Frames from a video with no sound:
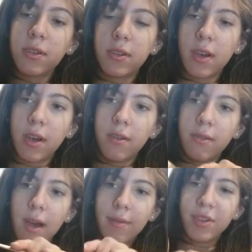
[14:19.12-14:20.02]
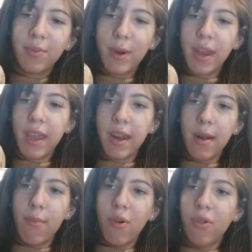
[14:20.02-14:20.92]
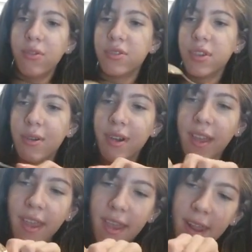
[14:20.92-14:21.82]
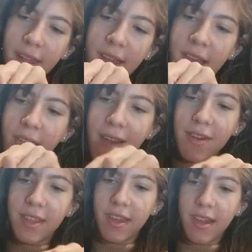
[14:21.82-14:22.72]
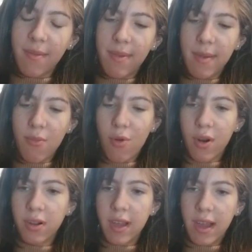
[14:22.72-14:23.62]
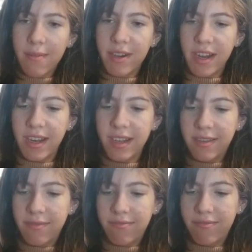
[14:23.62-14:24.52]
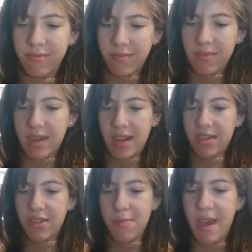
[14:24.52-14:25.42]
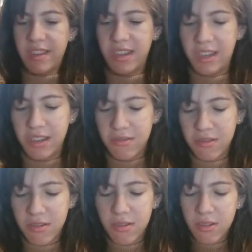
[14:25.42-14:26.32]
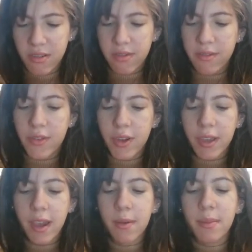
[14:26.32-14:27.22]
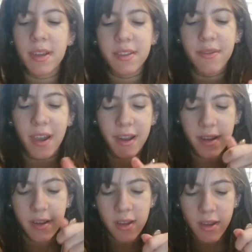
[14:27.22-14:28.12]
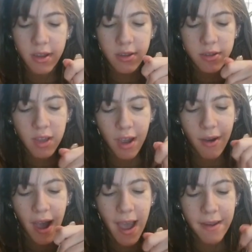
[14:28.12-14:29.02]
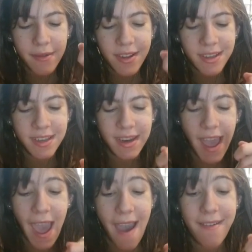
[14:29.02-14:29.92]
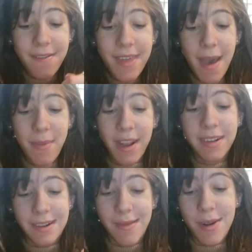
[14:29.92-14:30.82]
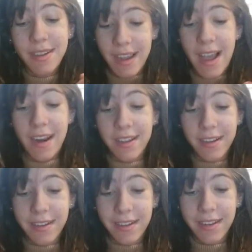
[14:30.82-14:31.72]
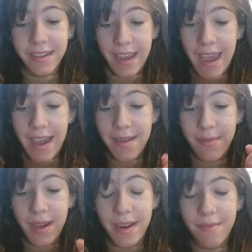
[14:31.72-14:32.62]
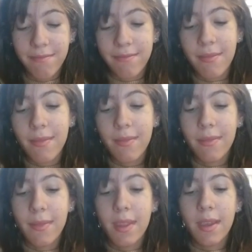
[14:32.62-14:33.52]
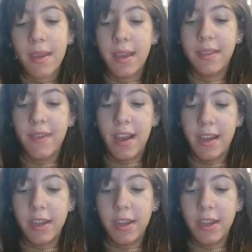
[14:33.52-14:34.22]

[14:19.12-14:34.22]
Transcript: So I'm just putting it in a bowl so everything could be more like combined. It's a little messy too, falling out, but it's fine. So I really didn't have that many strawberries. It kind of looks a little sad, but it's fine.